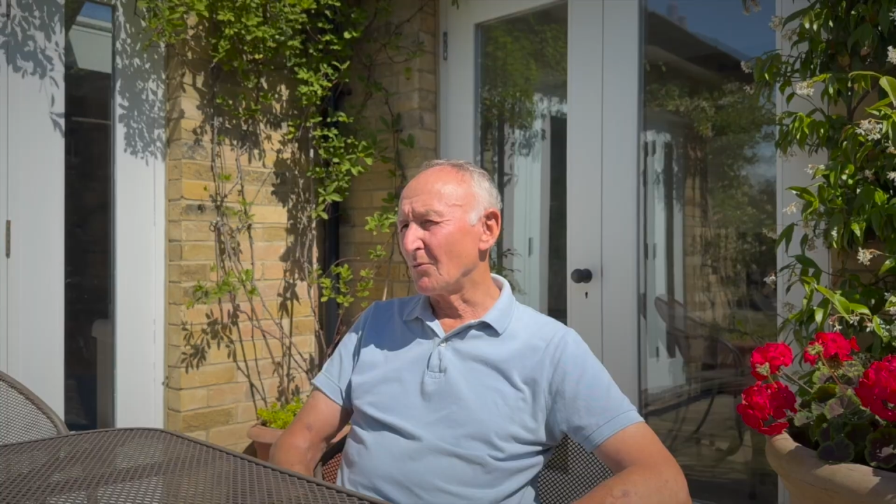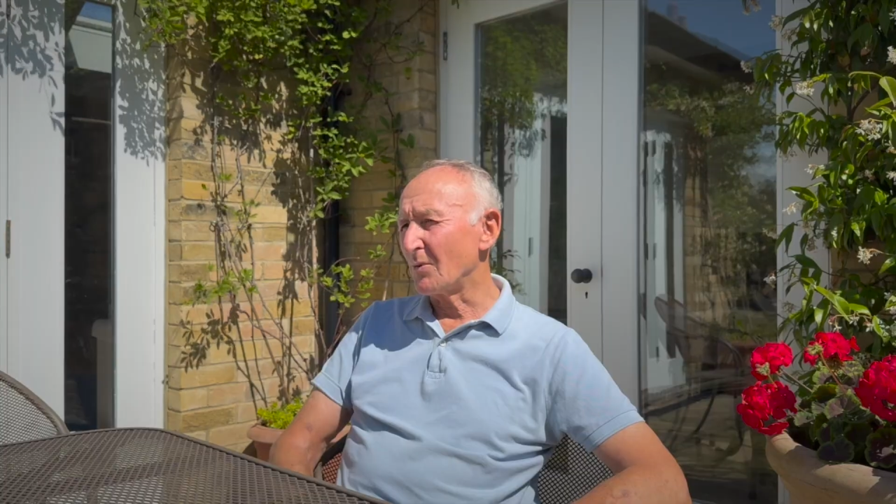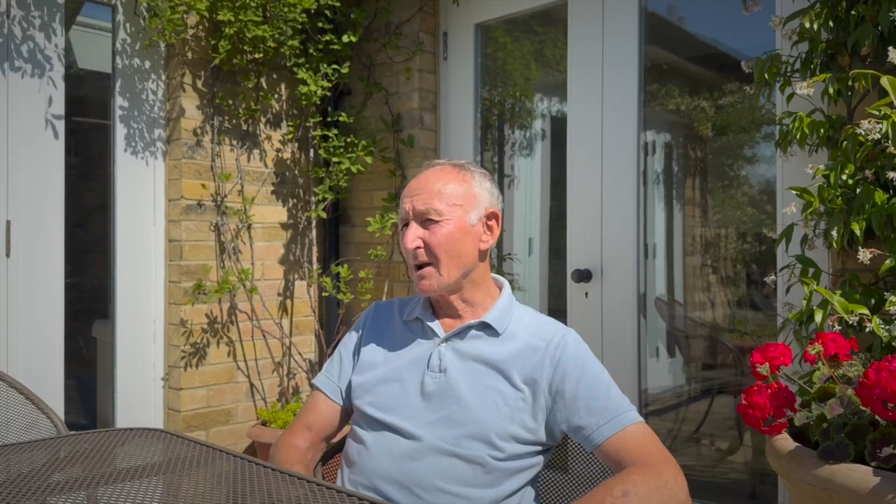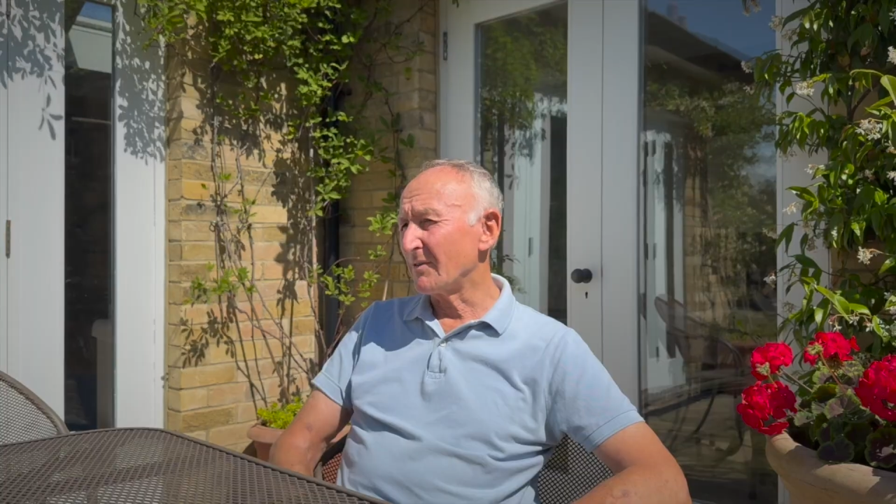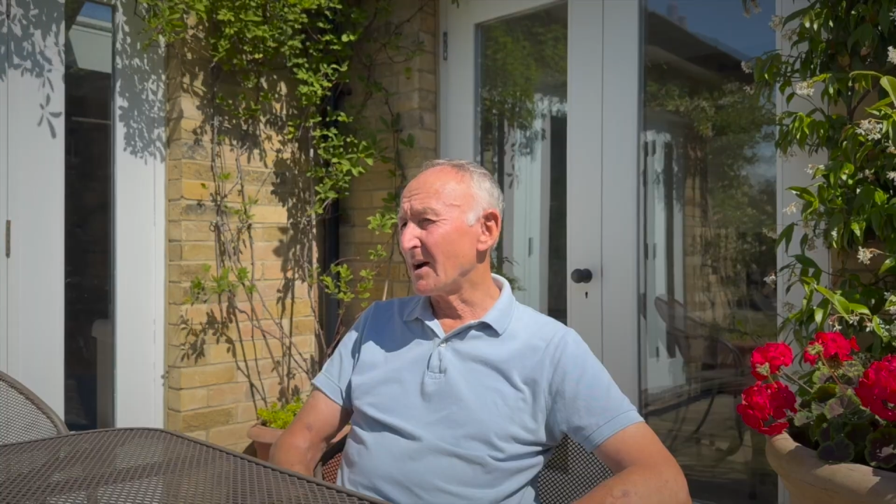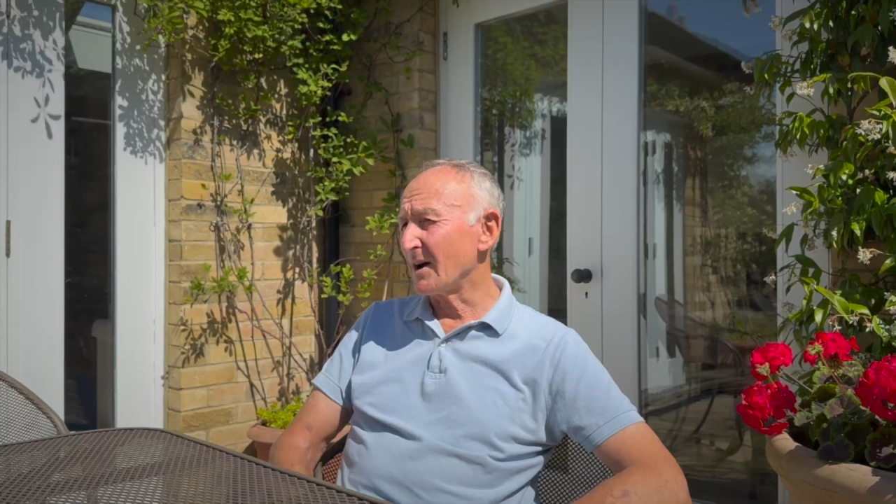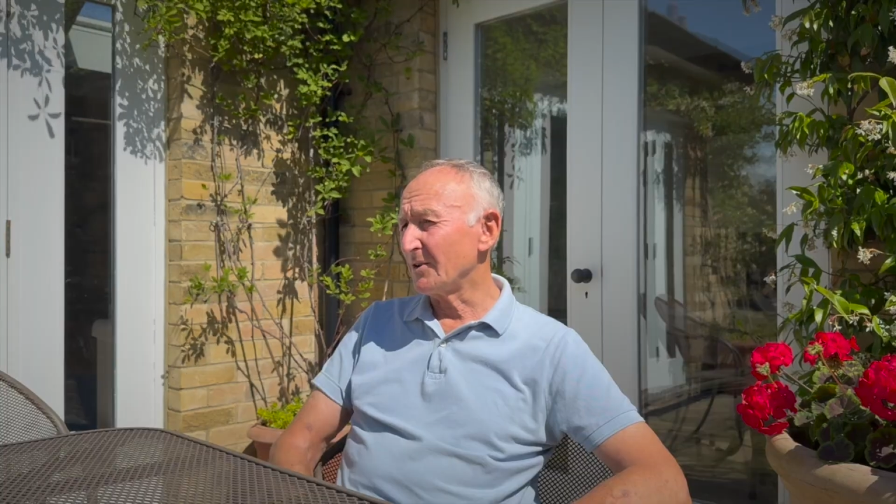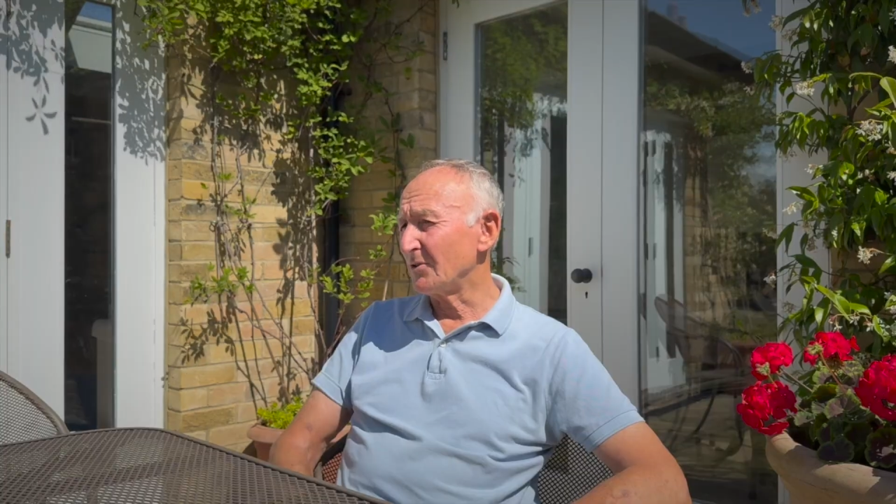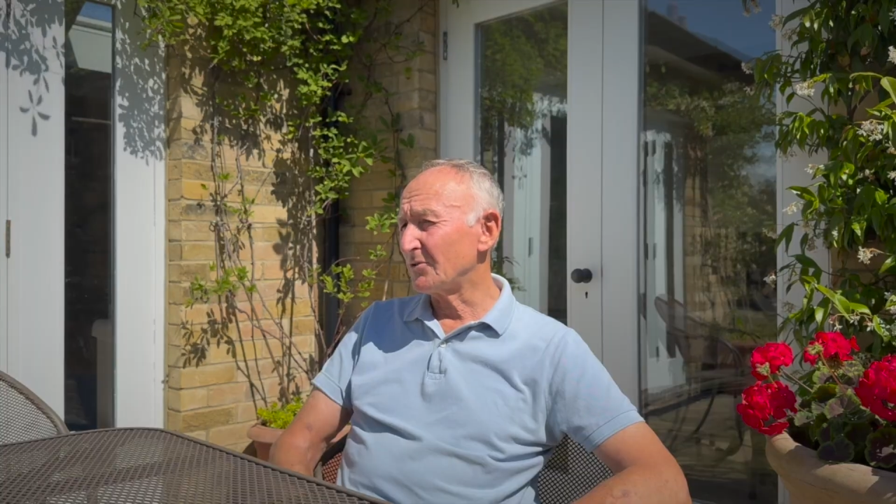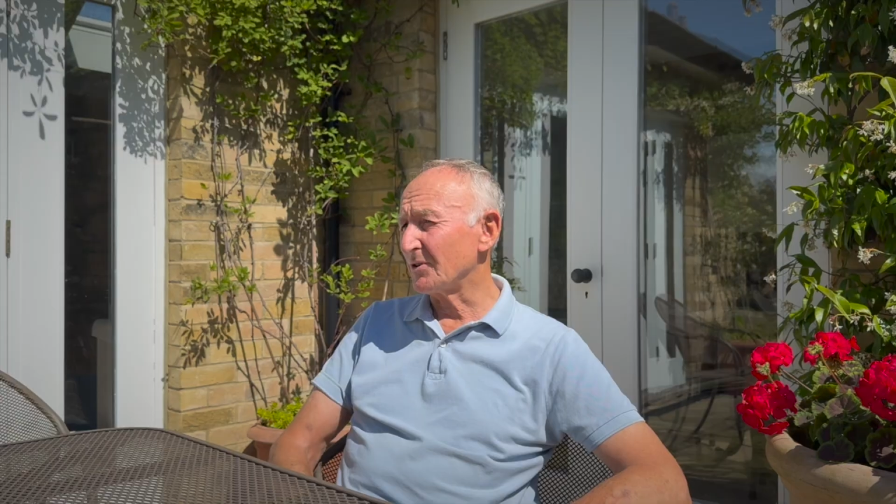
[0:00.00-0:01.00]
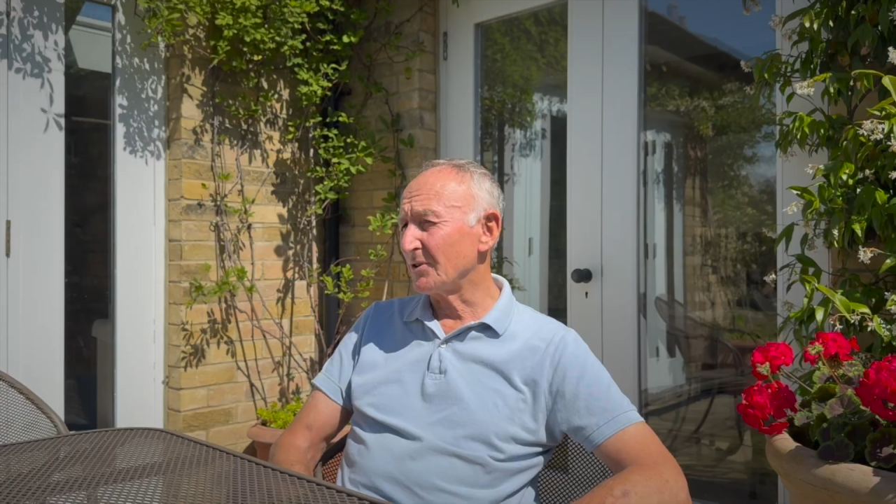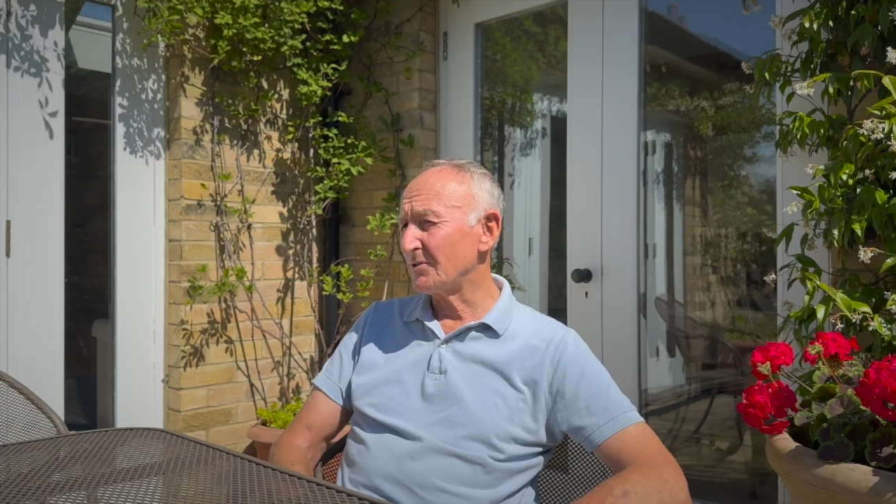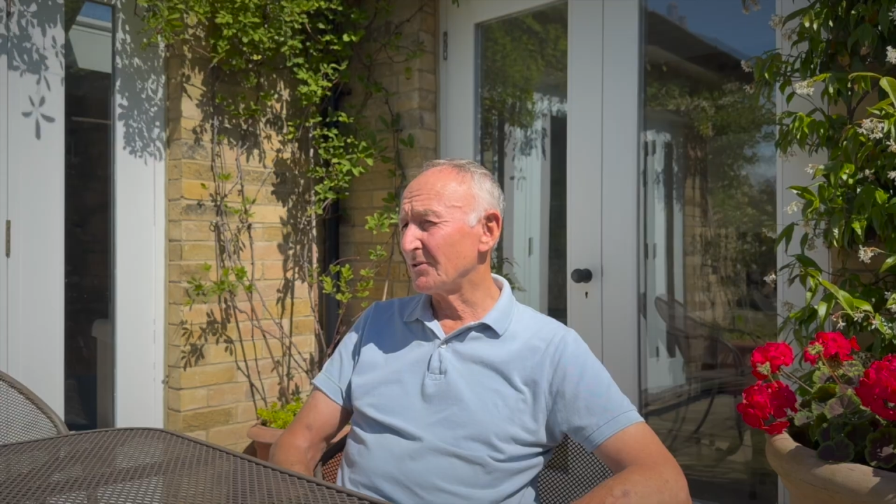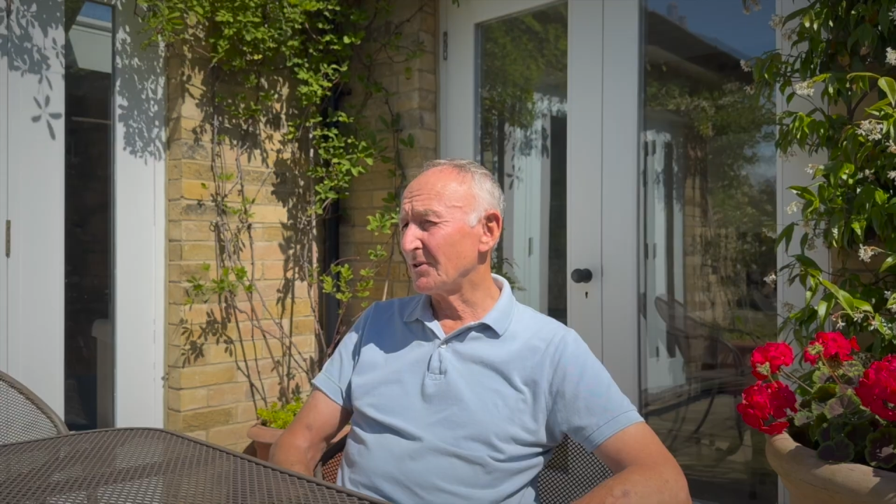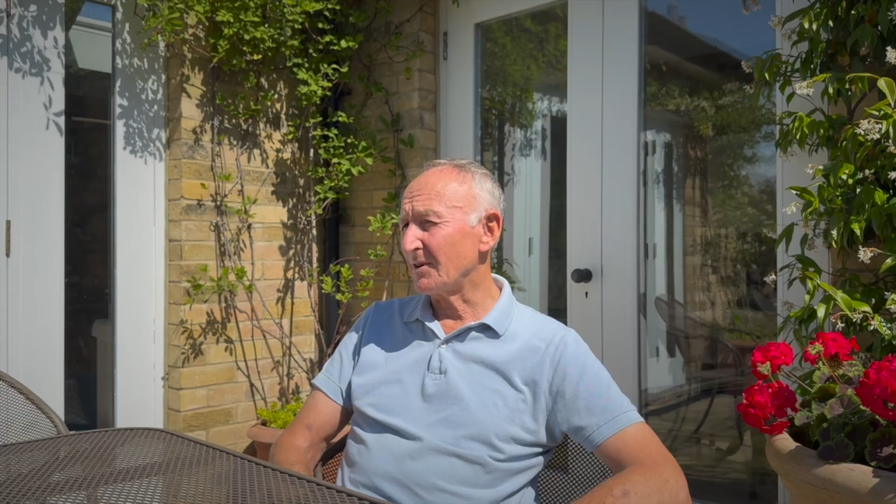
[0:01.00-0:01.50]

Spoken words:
We have a high usage